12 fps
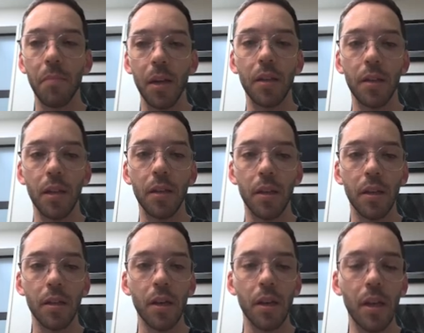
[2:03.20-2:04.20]
as can
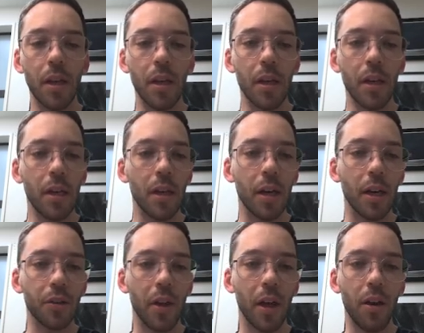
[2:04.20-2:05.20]
BCCs.
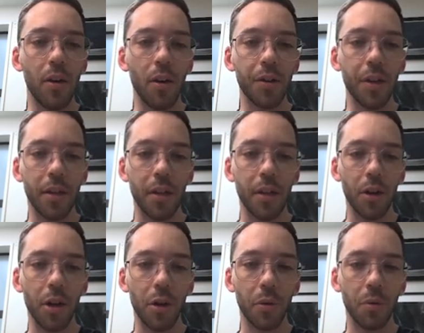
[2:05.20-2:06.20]
So they're not
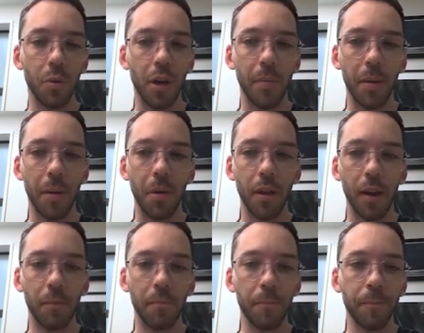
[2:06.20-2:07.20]
as innocuous as what you might be
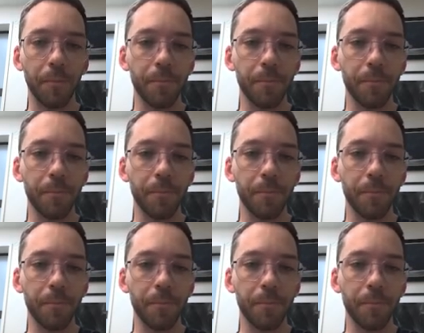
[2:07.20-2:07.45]
thinking.